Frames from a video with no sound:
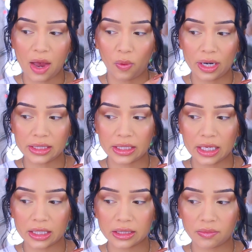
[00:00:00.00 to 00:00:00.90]
I want to
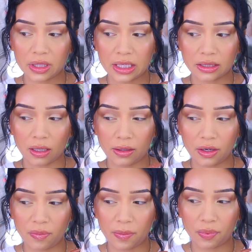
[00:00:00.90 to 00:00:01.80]
take something that's a
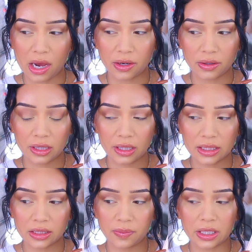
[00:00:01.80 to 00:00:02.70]
little bit brighter than this,